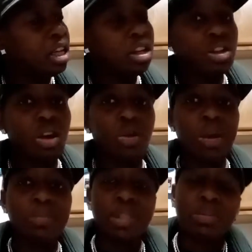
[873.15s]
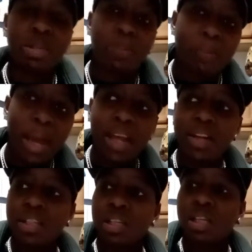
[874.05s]
You know, give them some
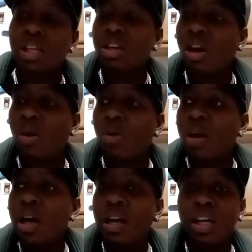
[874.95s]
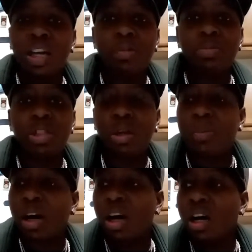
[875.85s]
tomatoes and, you know, give them some
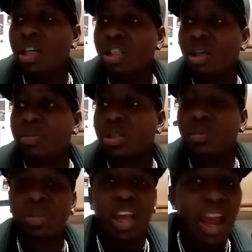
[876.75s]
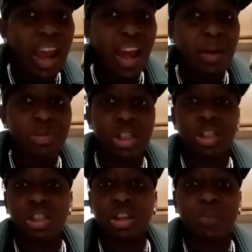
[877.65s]
yams
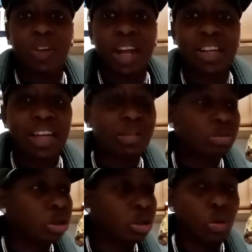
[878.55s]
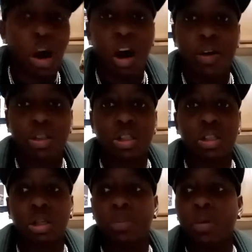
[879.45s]
and stuff like that, some squash and
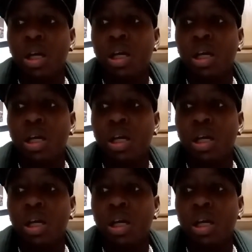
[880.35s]
some